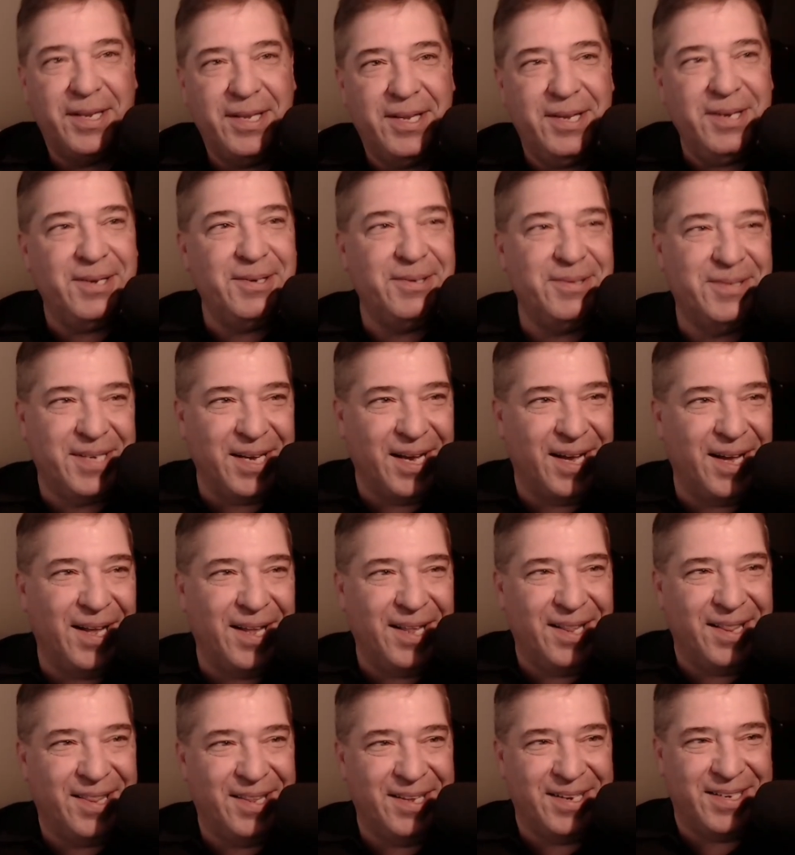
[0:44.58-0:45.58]
to use
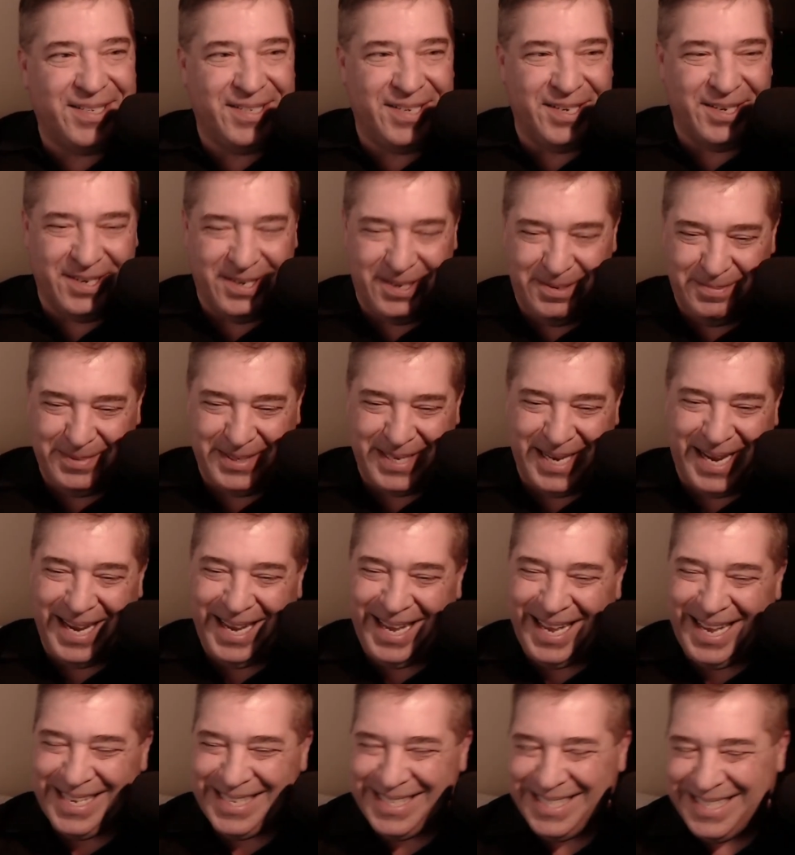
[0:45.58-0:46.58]
all the terms, I
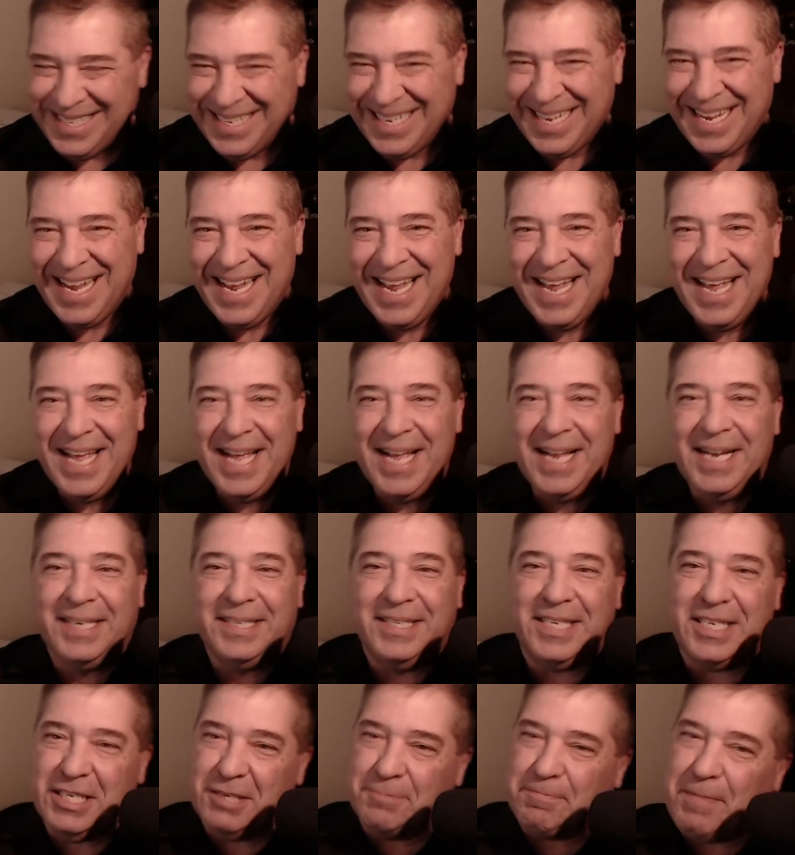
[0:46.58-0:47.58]
guess.
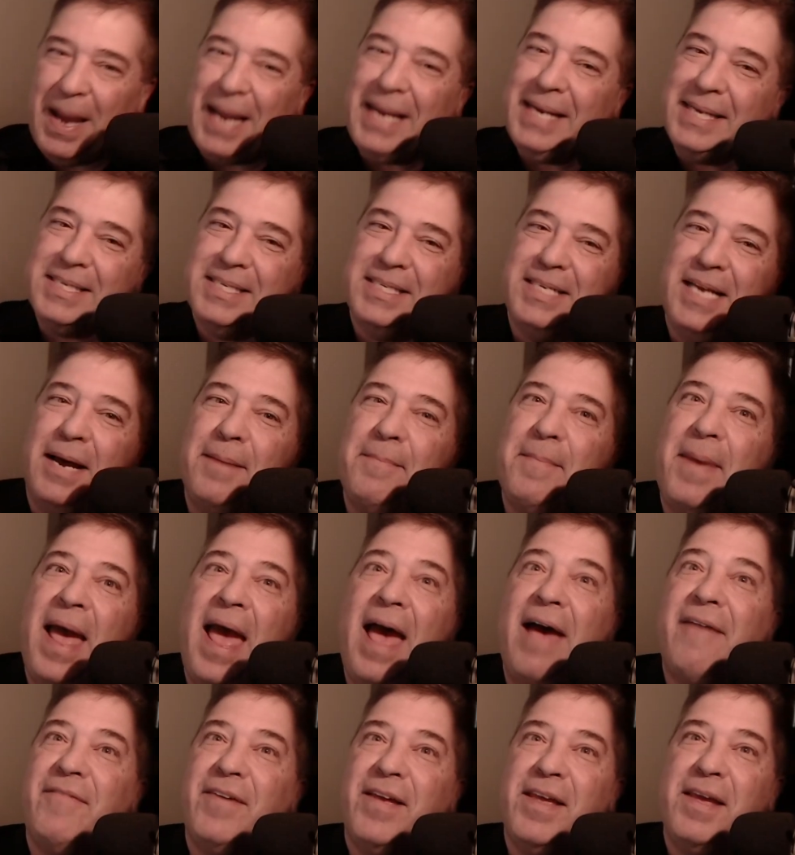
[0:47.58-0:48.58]
Despite some
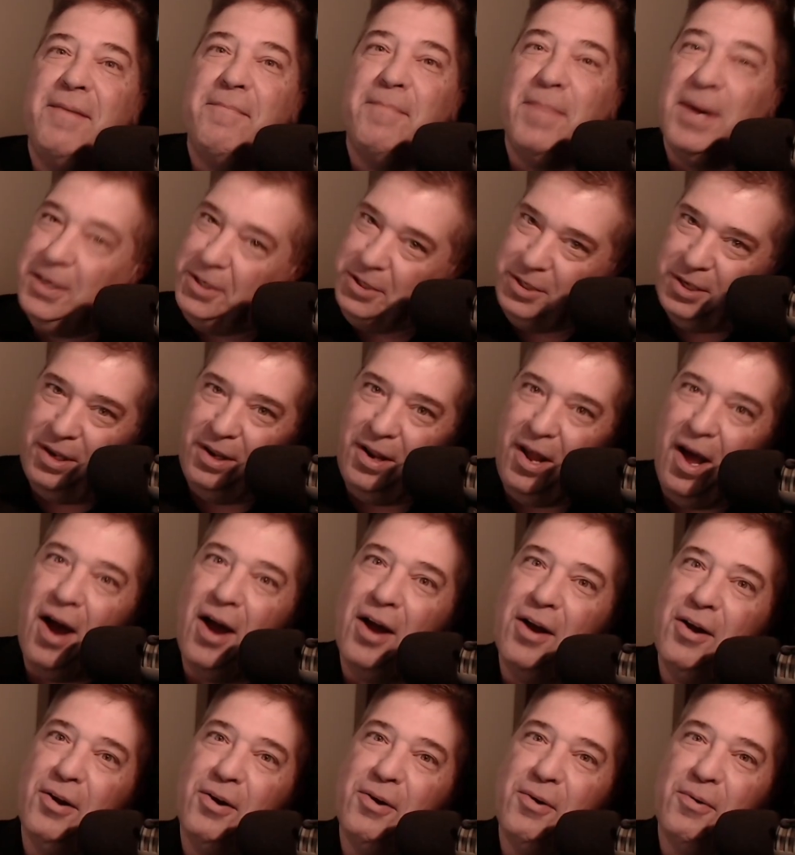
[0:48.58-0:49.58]
having much
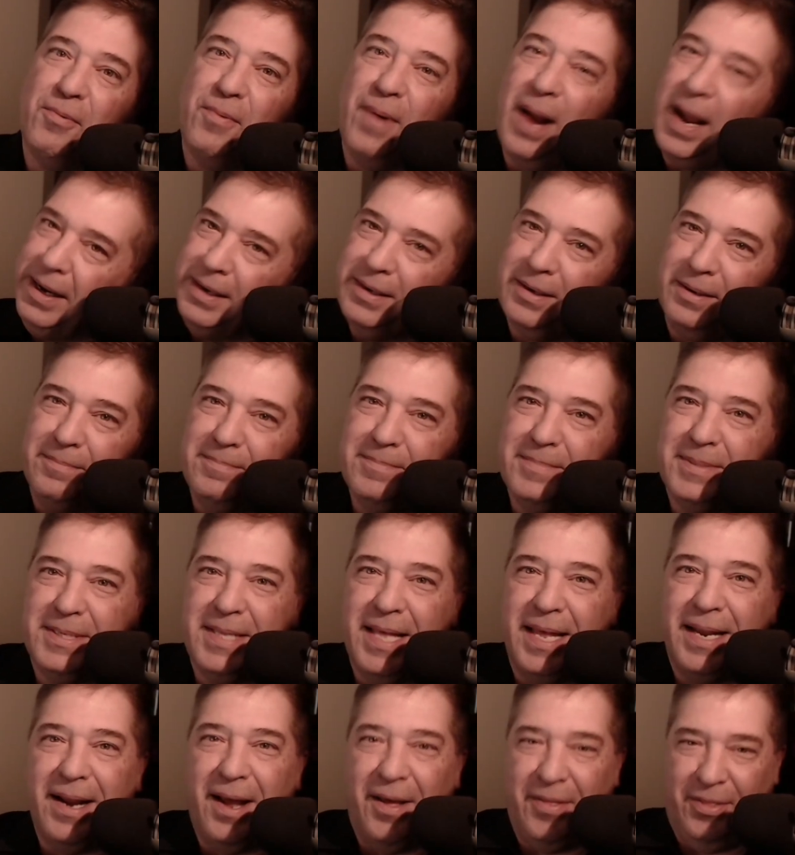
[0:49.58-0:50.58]
longer rectums
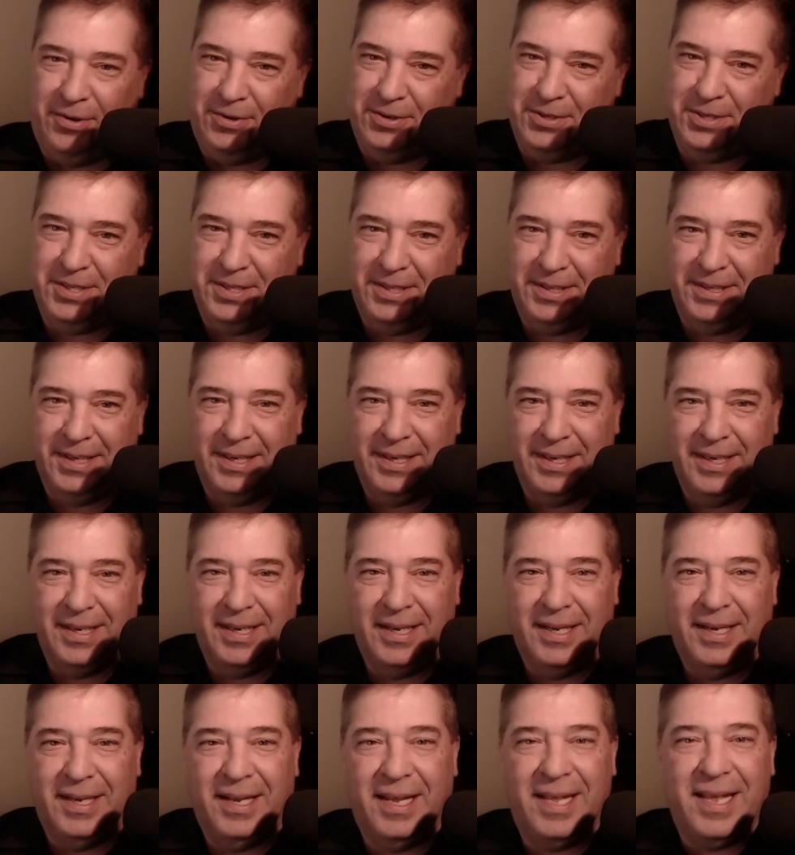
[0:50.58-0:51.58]
than others.
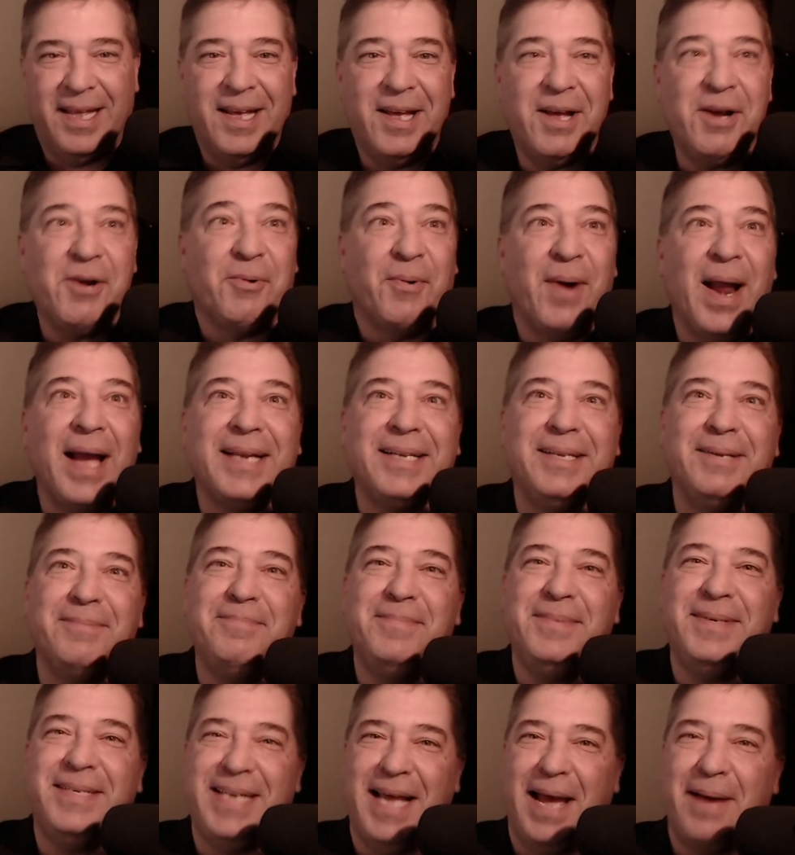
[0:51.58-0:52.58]

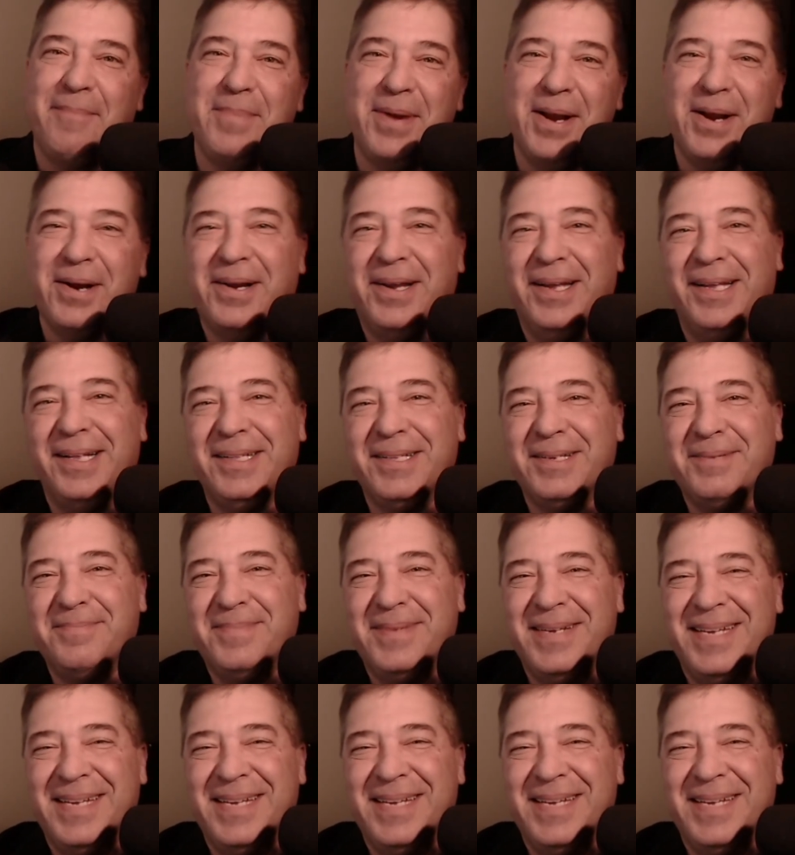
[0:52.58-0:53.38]
rectum damn near killed him.